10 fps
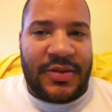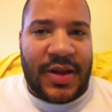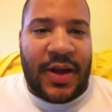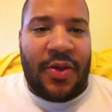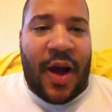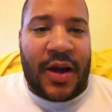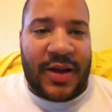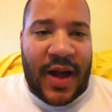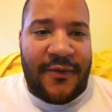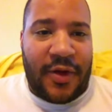to unlock
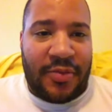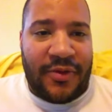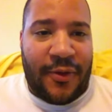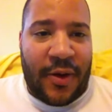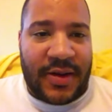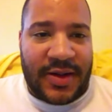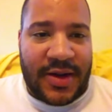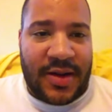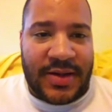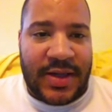an iPhone before and get
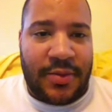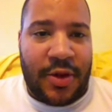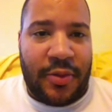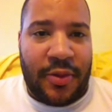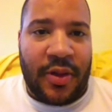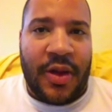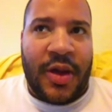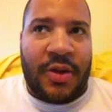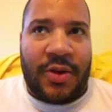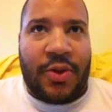it on T-Mobile
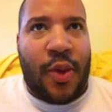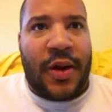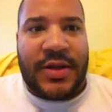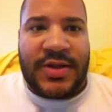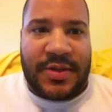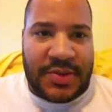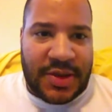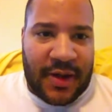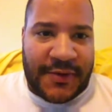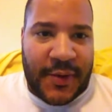required some
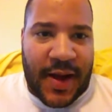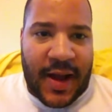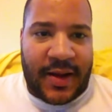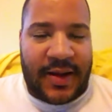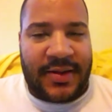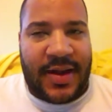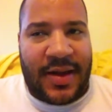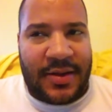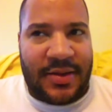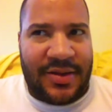software hacking.
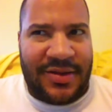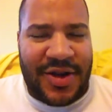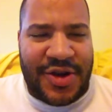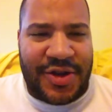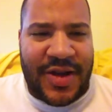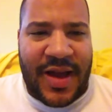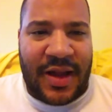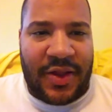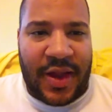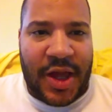Not
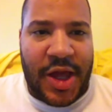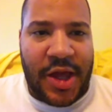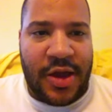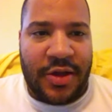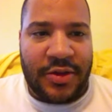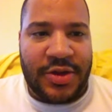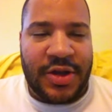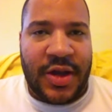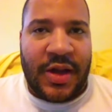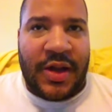anything
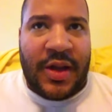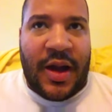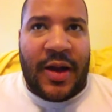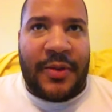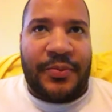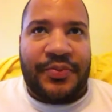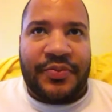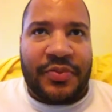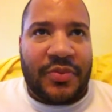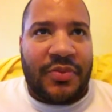huge. Um,
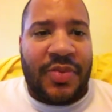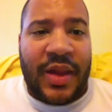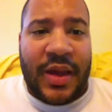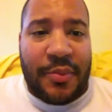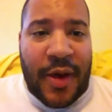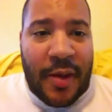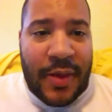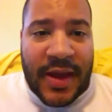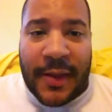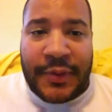it
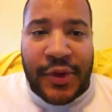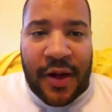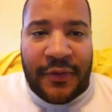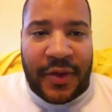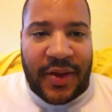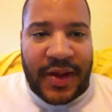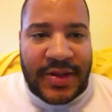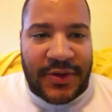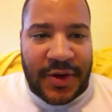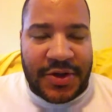probably kept you off the
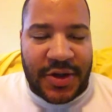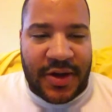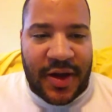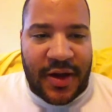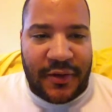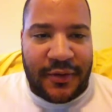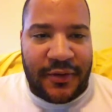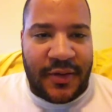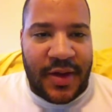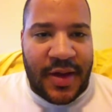latest version of